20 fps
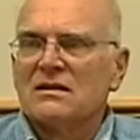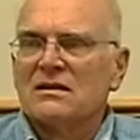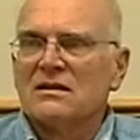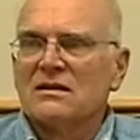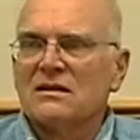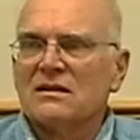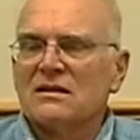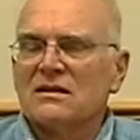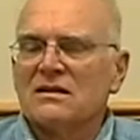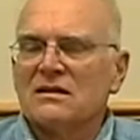
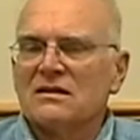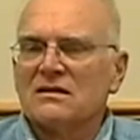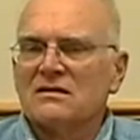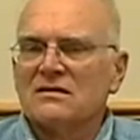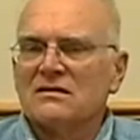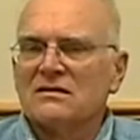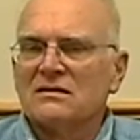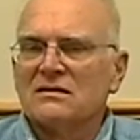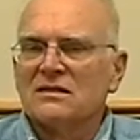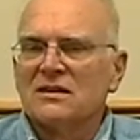Ah,
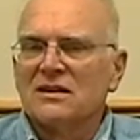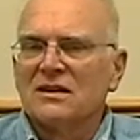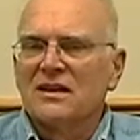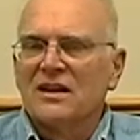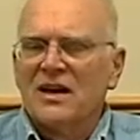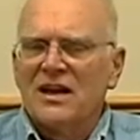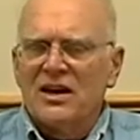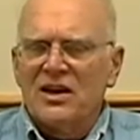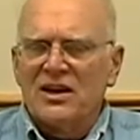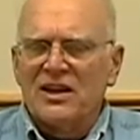
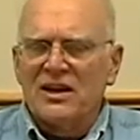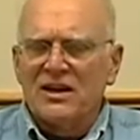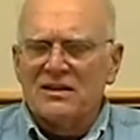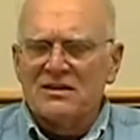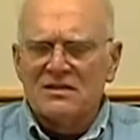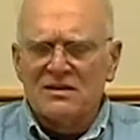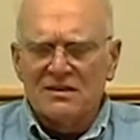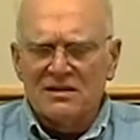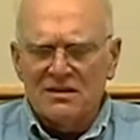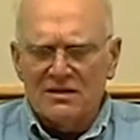
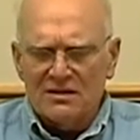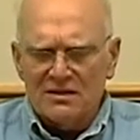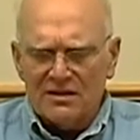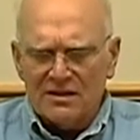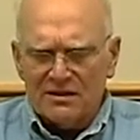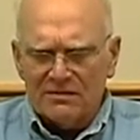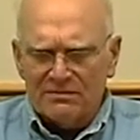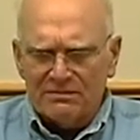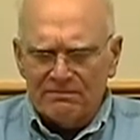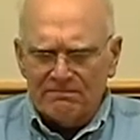yes, the,
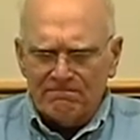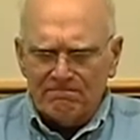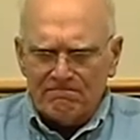uh,